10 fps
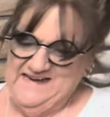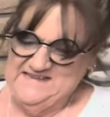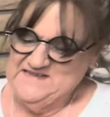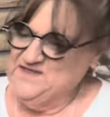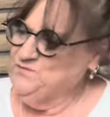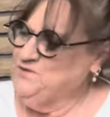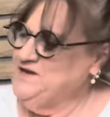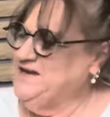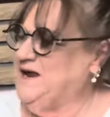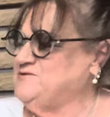It's a
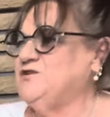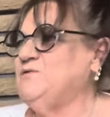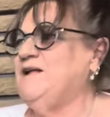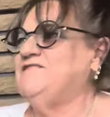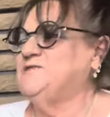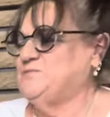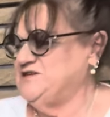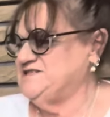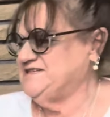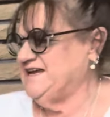three. I'm sure we'll have to put
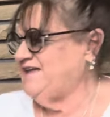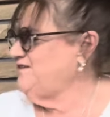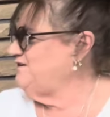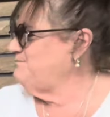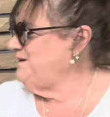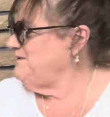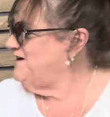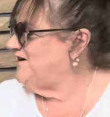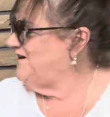it together. Maybe not.